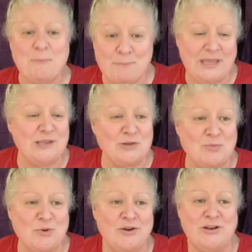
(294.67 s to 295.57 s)
Make it
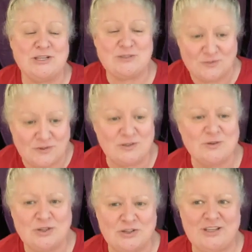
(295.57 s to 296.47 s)
your priority to
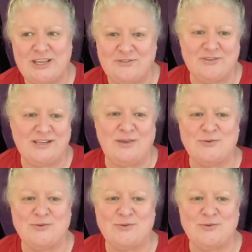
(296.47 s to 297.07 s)
feel good every day.